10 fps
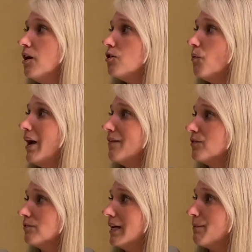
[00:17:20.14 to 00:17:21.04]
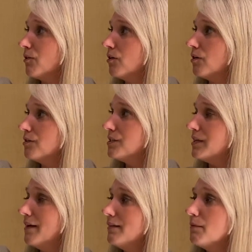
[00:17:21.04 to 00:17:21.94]
You'll have your labor nurse,
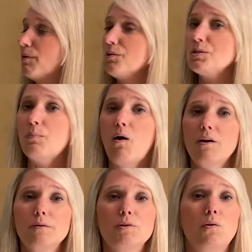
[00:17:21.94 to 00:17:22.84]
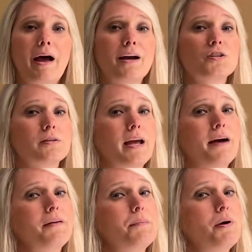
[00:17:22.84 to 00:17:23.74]
and then postpartum, you'll actually
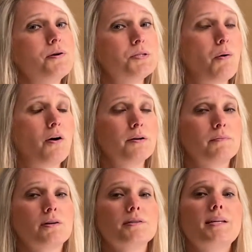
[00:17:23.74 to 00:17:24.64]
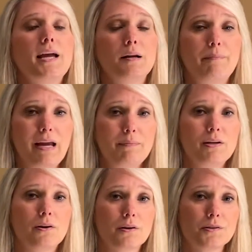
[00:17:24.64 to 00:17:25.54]
have a postpartum nurse and a baby
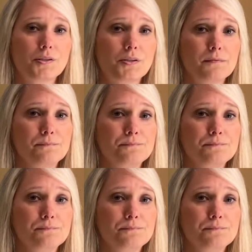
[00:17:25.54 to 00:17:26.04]
nurse.